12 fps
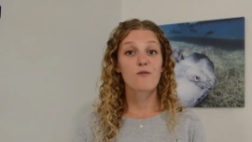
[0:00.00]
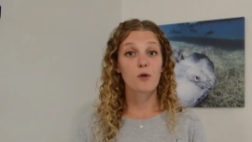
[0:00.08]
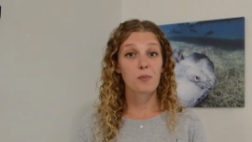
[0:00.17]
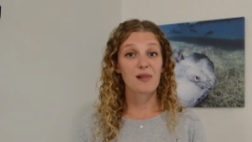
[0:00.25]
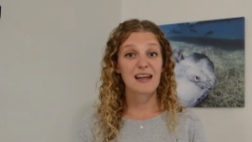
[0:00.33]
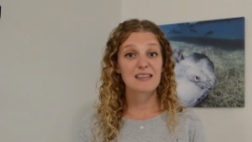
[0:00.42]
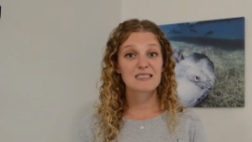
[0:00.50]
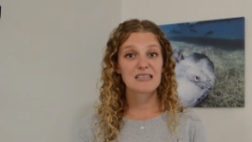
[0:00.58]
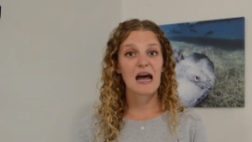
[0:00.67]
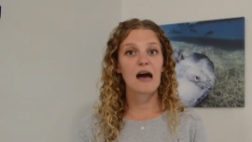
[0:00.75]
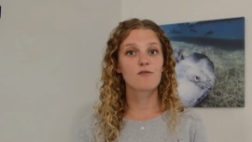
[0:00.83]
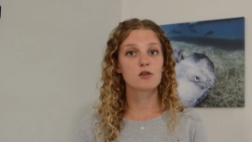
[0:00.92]
for plants
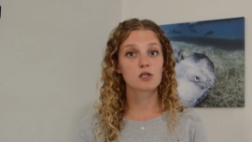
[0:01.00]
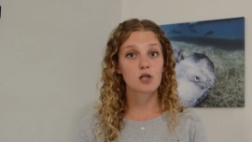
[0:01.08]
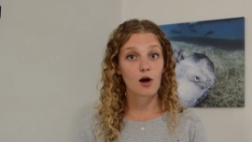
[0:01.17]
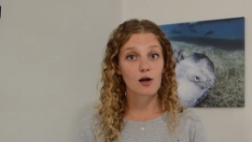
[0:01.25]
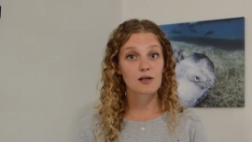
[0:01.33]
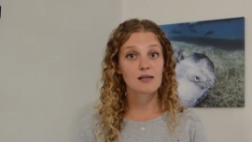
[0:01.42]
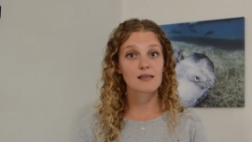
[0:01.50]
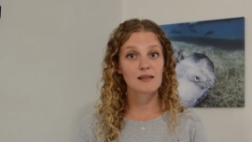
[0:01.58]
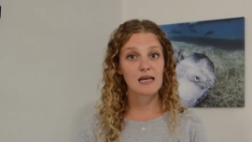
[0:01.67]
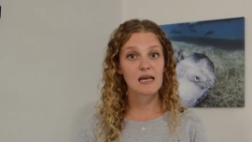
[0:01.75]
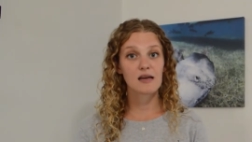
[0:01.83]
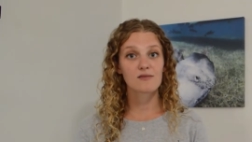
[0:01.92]
to have dark
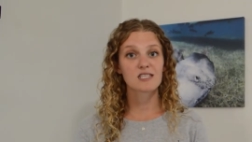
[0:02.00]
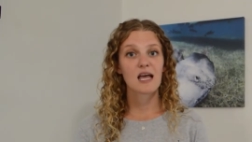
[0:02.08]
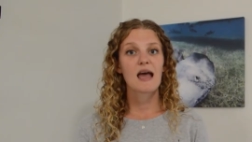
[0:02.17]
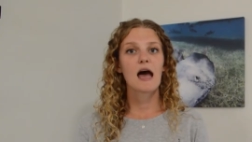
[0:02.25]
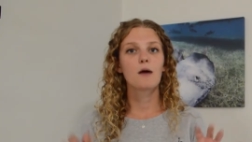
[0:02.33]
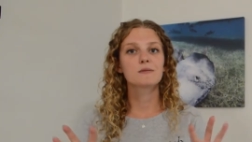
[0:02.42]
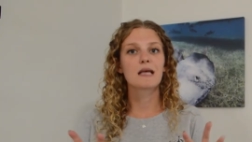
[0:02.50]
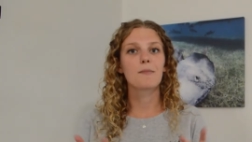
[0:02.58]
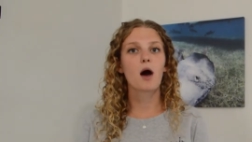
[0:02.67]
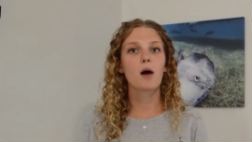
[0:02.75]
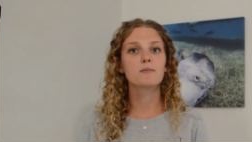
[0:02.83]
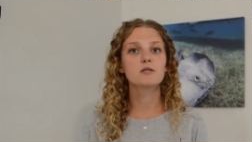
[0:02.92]
leaves helps
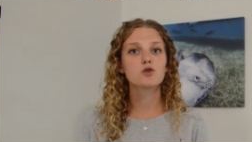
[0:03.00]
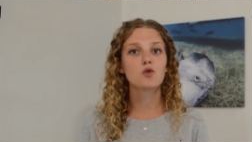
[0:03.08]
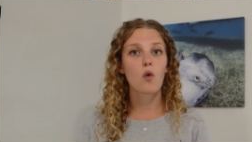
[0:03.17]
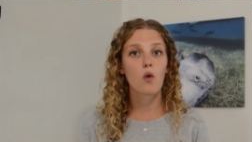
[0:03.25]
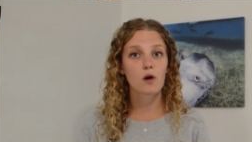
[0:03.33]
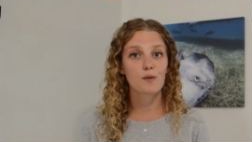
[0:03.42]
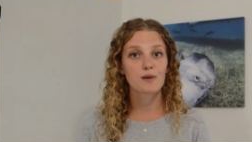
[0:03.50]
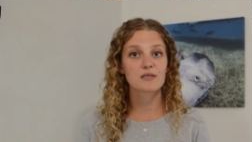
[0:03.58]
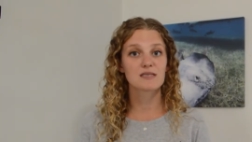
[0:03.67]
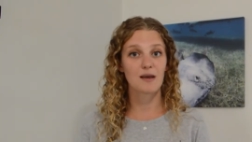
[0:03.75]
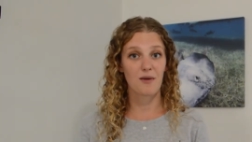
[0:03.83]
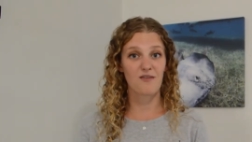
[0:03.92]
them absorb
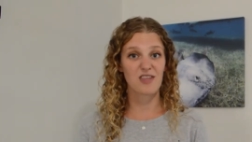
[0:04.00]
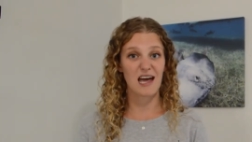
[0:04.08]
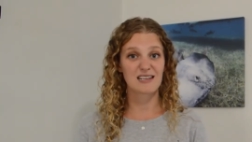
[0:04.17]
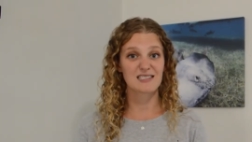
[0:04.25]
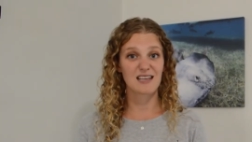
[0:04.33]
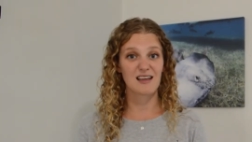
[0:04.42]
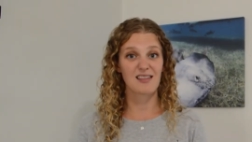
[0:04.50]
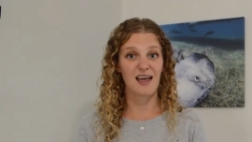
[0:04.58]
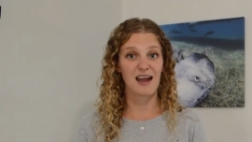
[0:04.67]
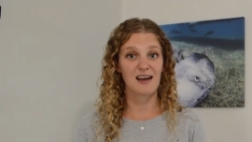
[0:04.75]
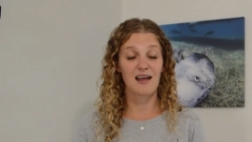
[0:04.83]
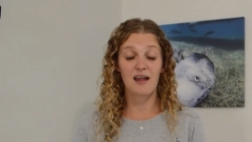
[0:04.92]
some of that
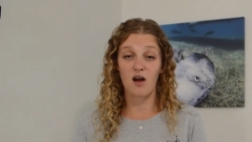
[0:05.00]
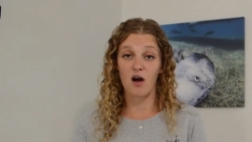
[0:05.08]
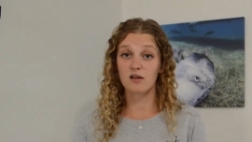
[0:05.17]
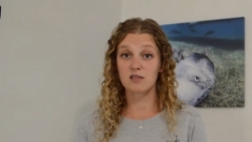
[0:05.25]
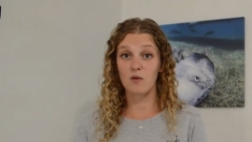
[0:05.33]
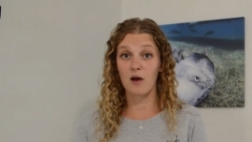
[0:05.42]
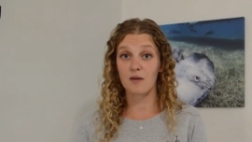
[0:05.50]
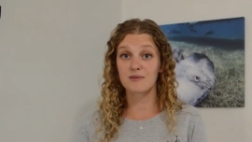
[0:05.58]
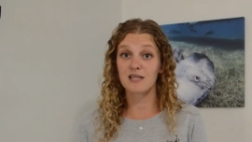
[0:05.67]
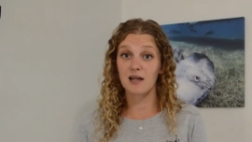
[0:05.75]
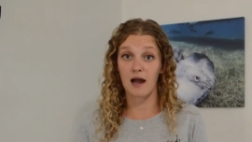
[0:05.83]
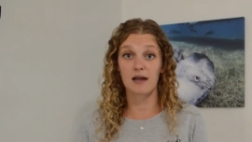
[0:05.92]
sunlight and also
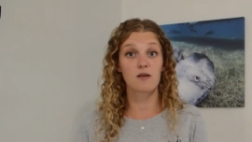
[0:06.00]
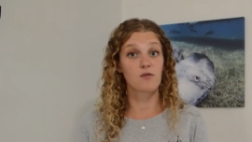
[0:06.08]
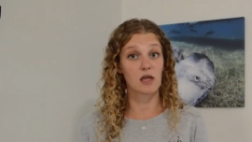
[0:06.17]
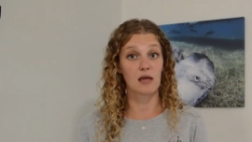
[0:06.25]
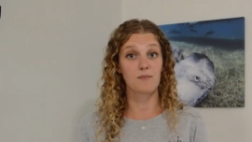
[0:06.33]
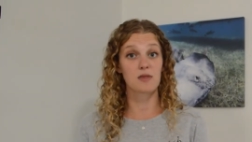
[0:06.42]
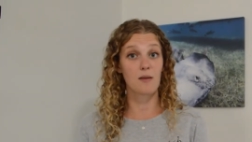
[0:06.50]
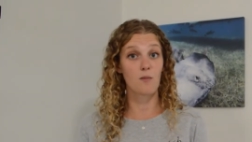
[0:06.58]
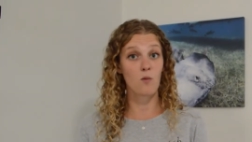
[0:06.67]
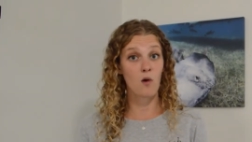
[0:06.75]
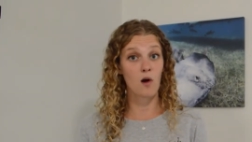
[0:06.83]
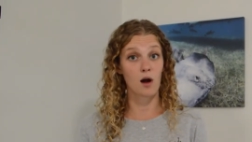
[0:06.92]
helps to kind of keep
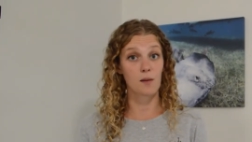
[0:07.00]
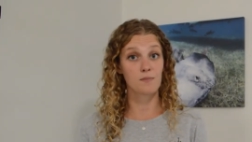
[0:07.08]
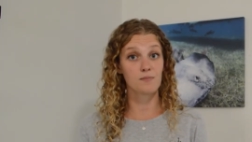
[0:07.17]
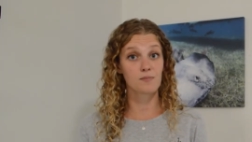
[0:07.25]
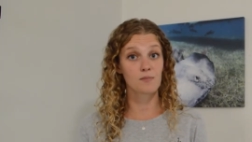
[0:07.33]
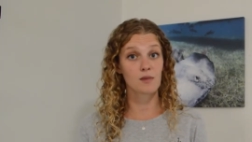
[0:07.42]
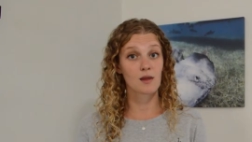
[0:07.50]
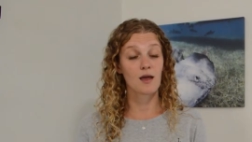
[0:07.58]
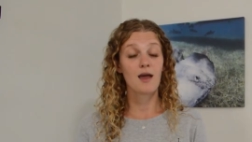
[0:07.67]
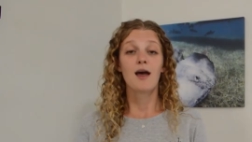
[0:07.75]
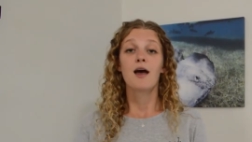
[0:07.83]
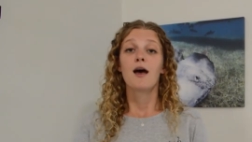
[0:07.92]
them warm.
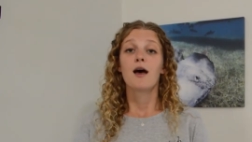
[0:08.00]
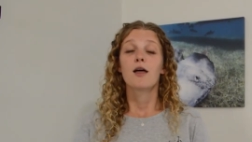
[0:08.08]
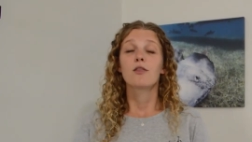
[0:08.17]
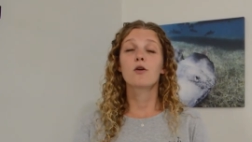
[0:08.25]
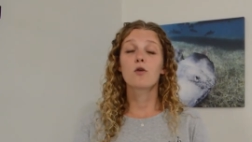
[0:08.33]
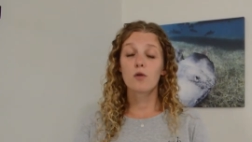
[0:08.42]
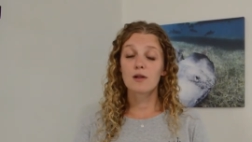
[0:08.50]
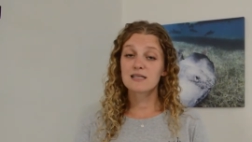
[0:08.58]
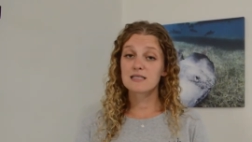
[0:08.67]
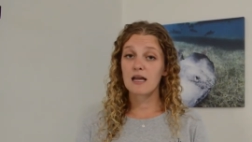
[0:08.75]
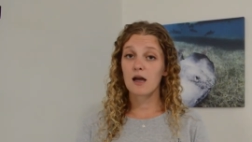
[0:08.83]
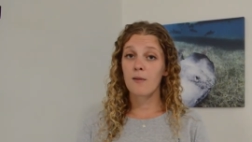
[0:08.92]
The
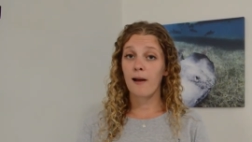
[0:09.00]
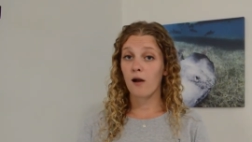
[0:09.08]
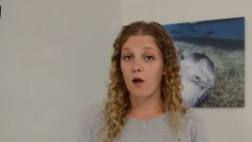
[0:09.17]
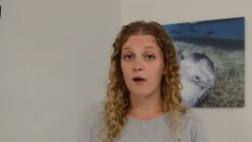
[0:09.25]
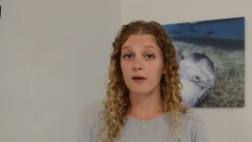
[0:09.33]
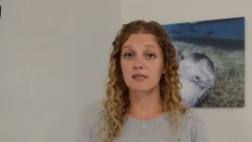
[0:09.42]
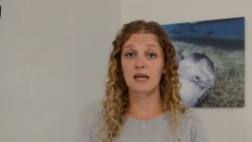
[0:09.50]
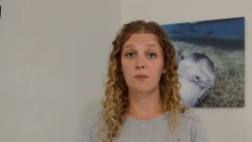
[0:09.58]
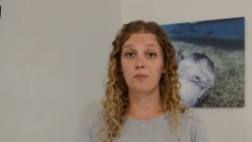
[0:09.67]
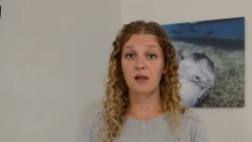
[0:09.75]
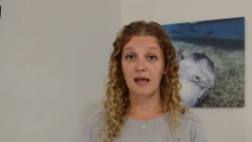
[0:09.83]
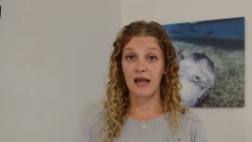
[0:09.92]
coolest thing about
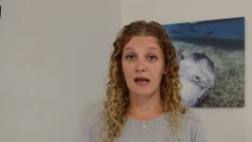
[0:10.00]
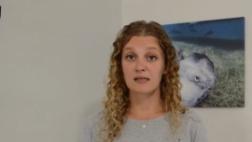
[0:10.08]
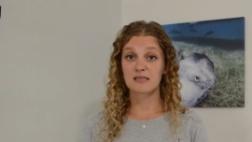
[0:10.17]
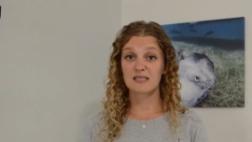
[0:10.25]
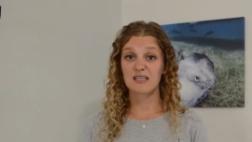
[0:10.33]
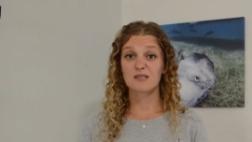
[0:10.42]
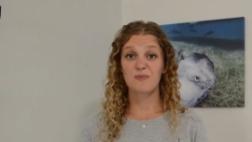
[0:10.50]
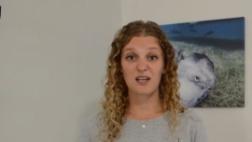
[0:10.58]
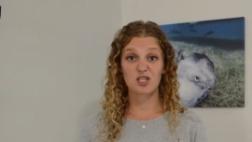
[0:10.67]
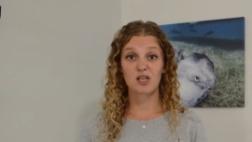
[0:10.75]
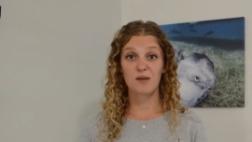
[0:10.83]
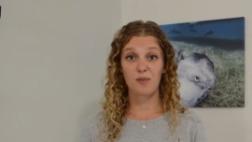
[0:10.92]
Arctic plants,
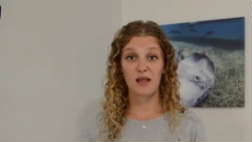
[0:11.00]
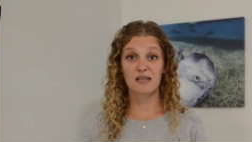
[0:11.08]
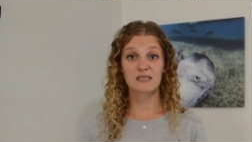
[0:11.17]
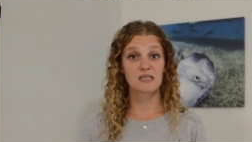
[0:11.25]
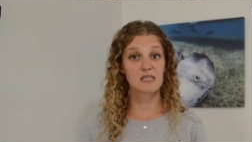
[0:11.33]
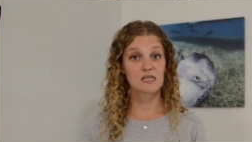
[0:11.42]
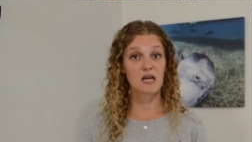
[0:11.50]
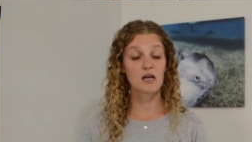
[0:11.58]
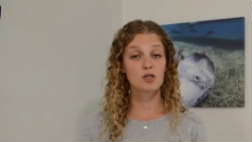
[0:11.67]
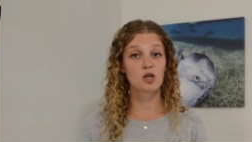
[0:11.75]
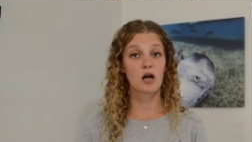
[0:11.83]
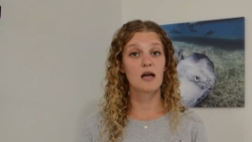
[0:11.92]
especially plants in the
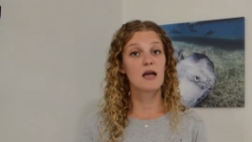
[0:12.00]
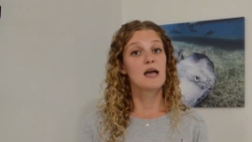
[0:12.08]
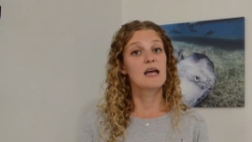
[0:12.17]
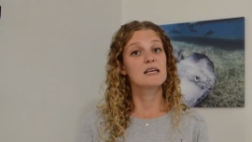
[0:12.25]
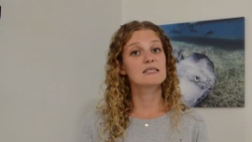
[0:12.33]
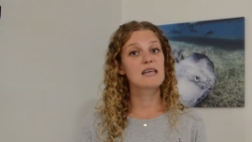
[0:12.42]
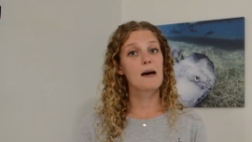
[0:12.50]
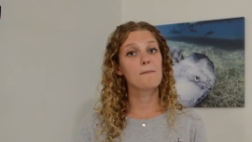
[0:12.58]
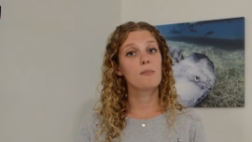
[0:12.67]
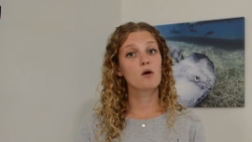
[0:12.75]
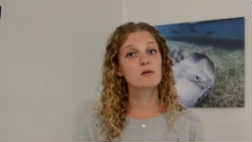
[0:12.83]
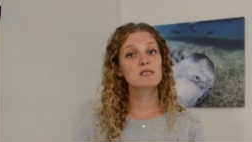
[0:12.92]
tundra, is
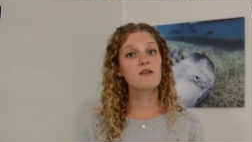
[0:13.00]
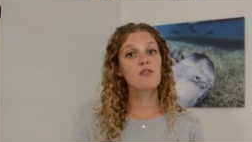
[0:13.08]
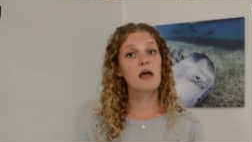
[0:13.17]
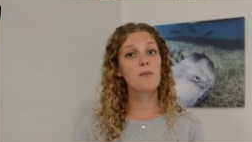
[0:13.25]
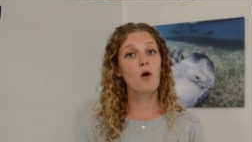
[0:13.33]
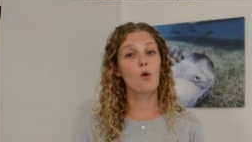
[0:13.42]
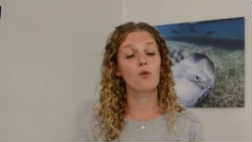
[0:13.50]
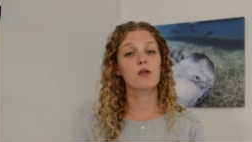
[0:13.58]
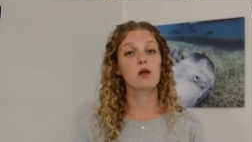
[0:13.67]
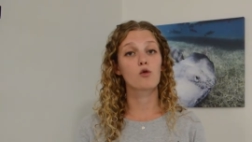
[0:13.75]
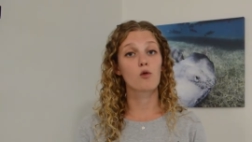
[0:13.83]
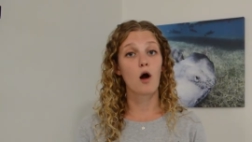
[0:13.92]
that most of them
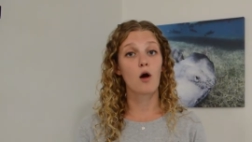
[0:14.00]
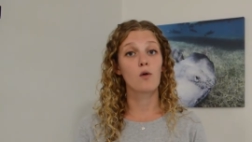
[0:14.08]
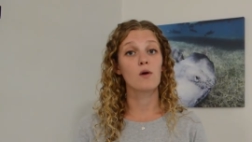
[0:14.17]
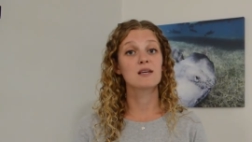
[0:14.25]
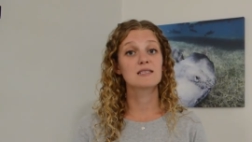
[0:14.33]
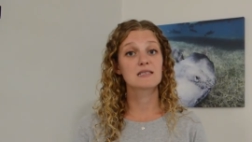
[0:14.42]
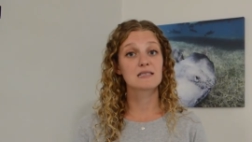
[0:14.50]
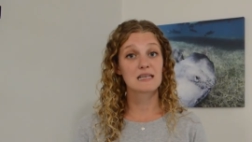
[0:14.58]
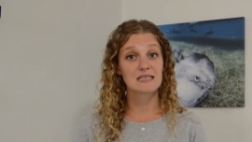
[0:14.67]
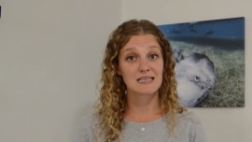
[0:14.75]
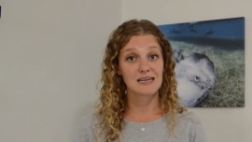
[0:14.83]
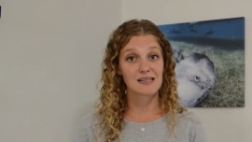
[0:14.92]
only grow
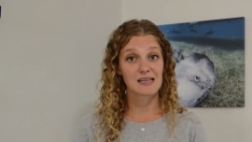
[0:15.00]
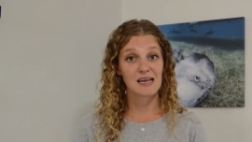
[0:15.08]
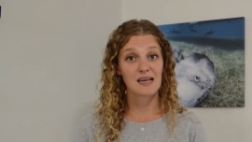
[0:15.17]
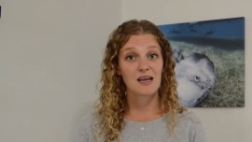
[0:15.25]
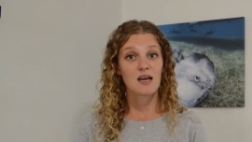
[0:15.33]
seasonally.